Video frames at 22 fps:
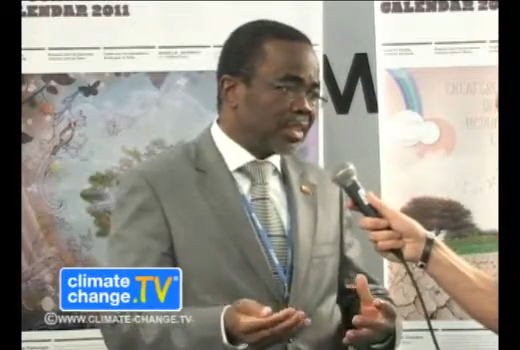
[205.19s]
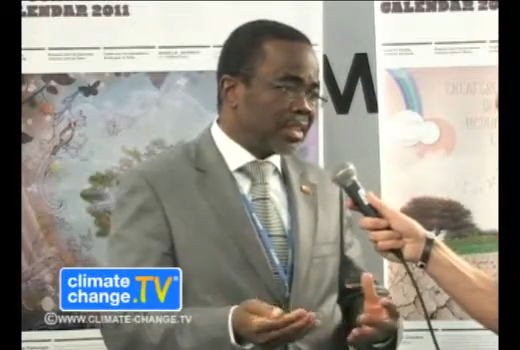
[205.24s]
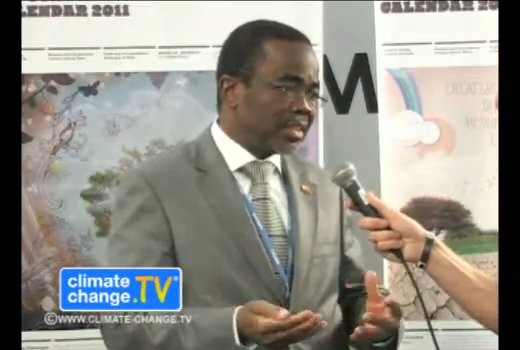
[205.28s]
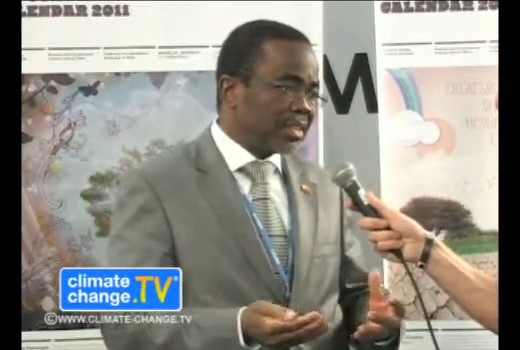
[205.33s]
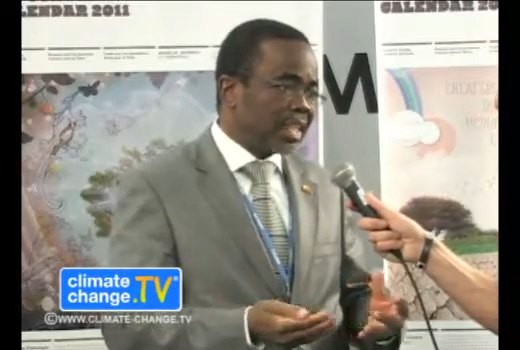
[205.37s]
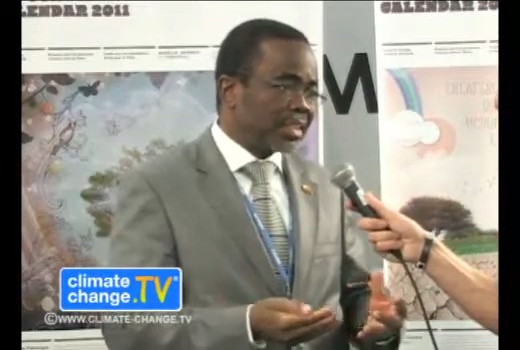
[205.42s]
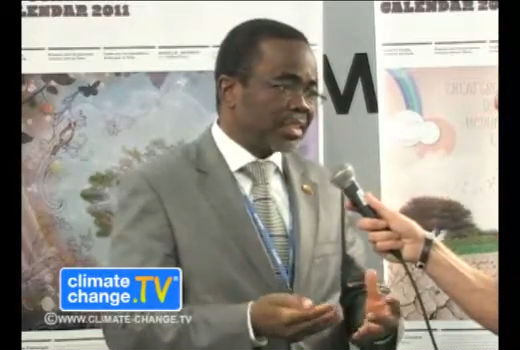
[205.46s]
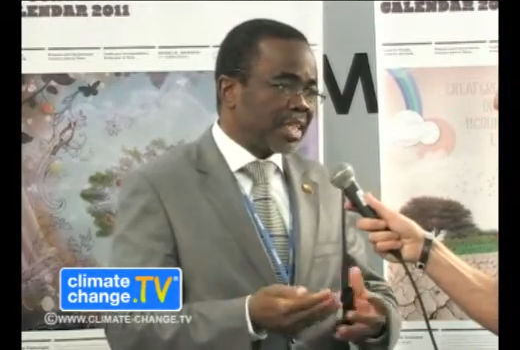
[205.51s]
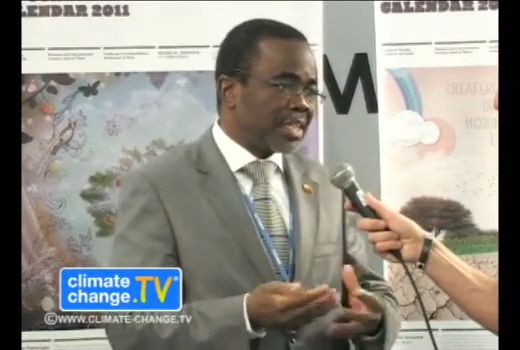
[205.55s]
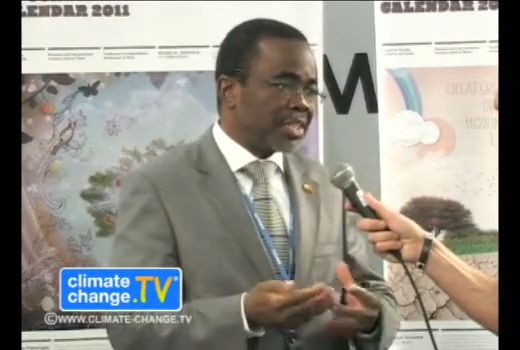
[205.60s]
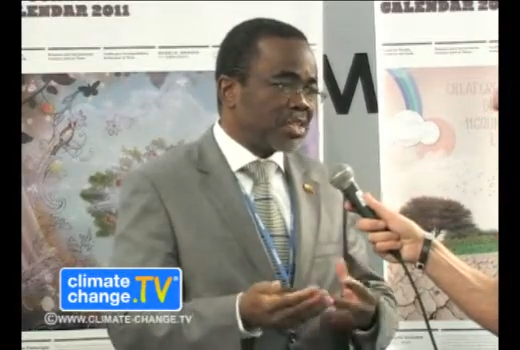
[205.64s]

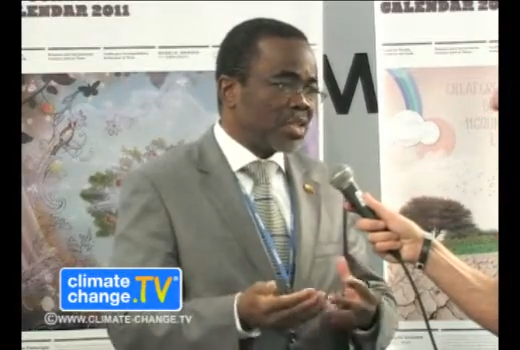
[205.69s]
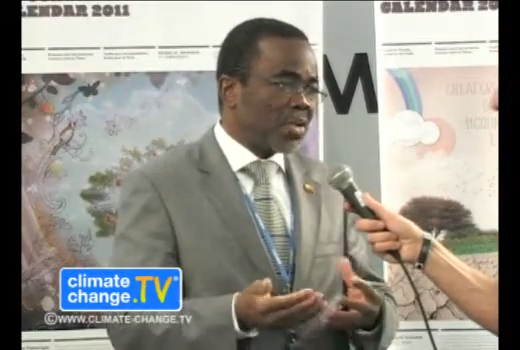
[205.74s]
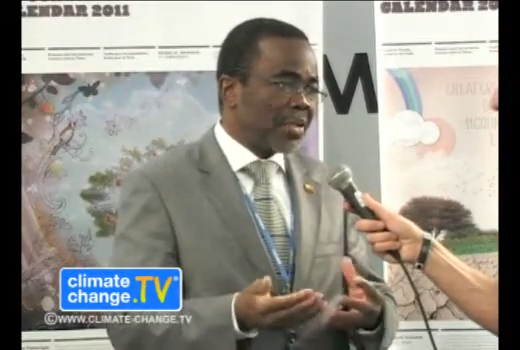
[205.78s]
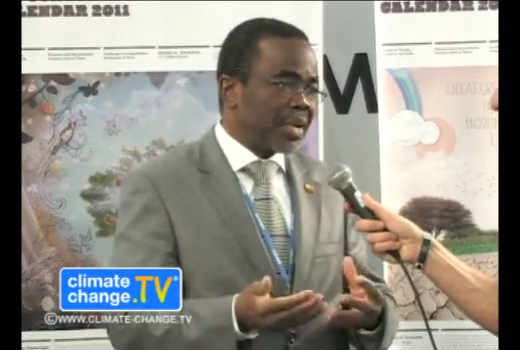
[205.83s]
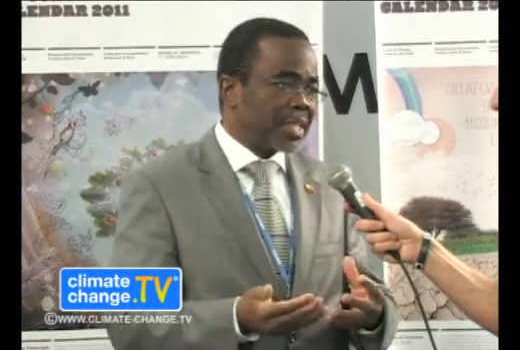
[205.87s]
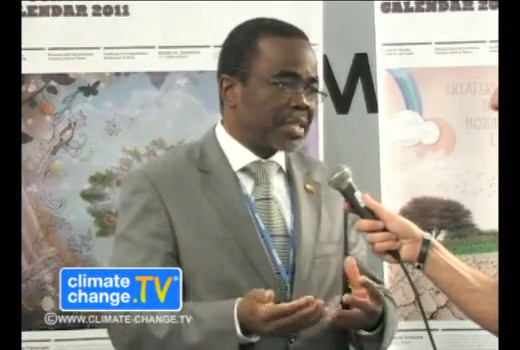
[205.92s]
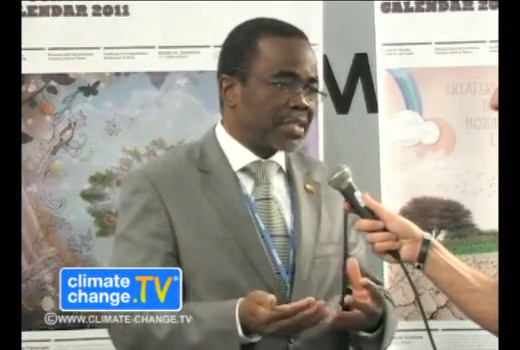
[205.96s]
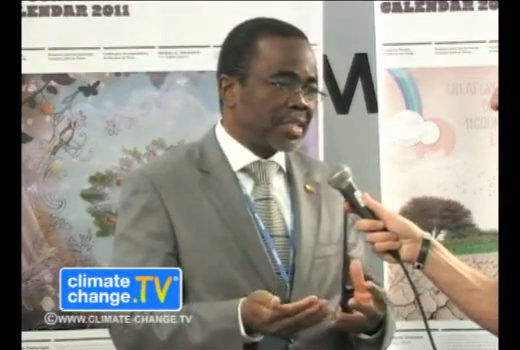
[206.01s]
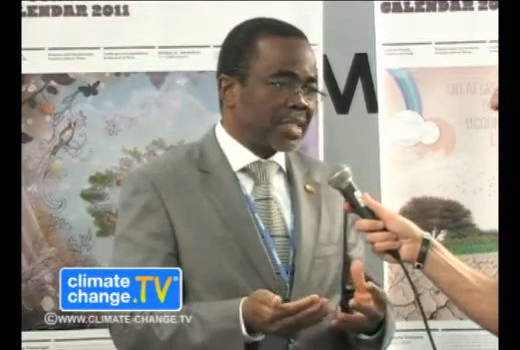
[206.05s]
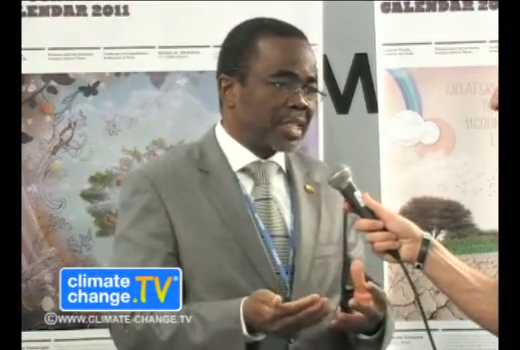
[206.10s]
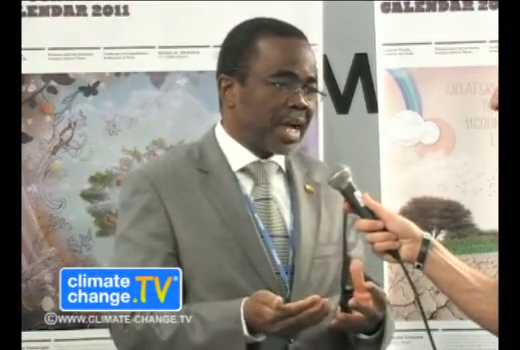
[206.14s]

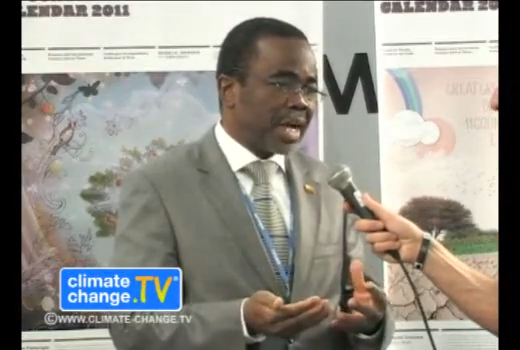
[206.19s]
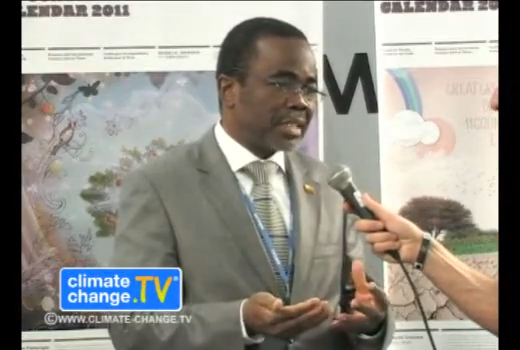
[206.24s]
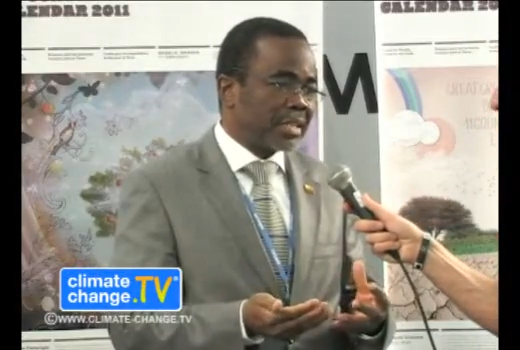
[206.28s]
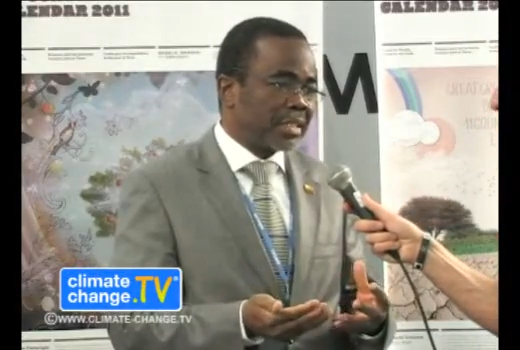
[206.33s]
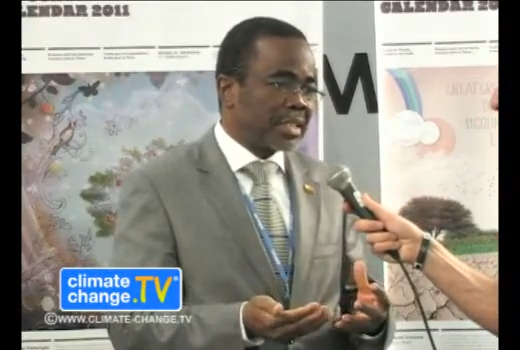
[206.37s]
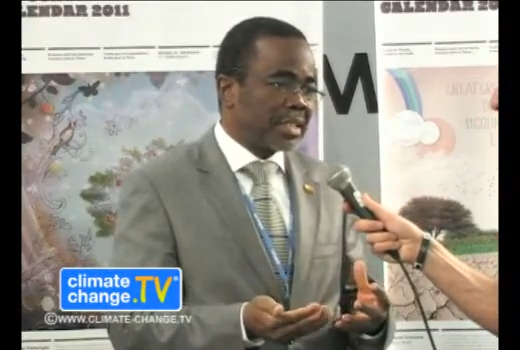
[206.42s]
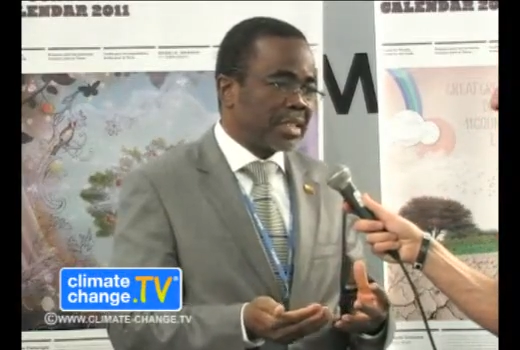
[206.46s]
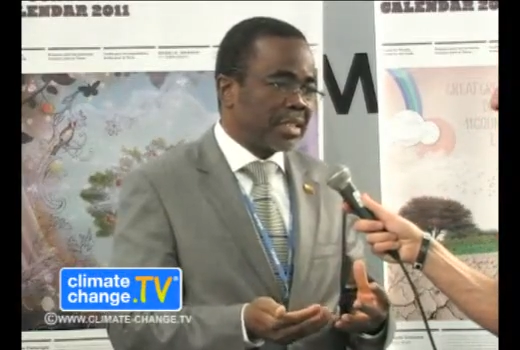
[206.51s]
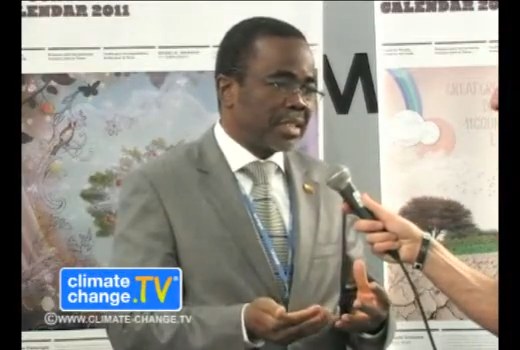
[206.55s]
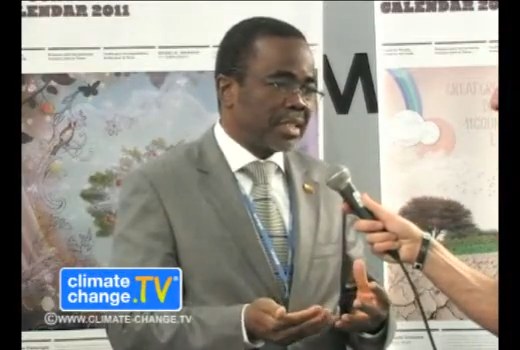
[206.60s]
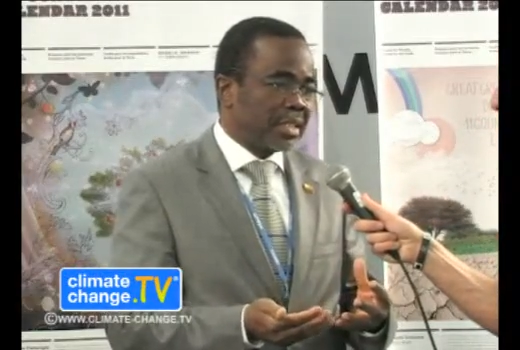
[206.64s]
stories
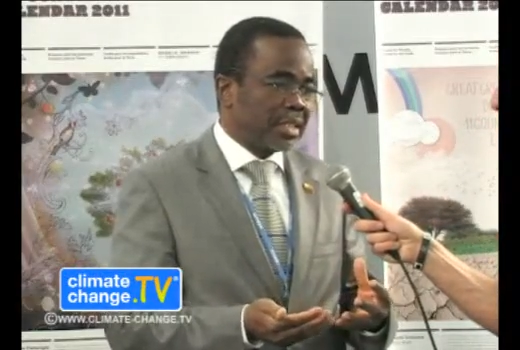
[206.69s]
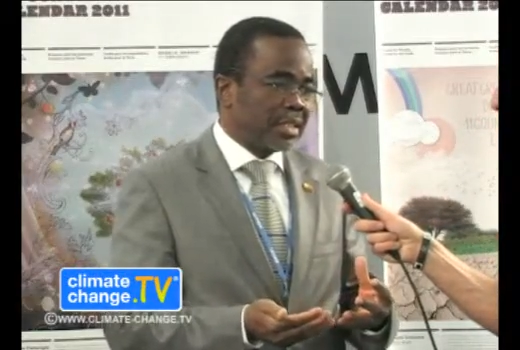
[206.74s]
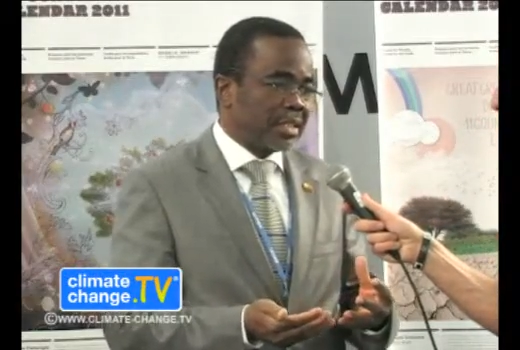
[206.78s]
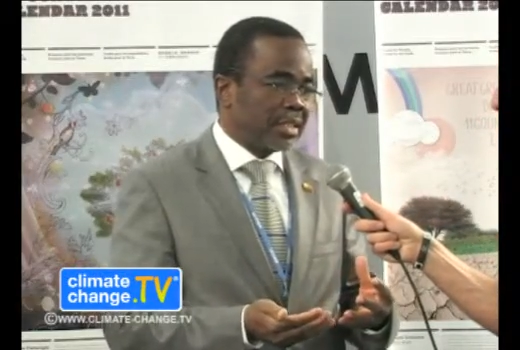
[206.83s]
regarding,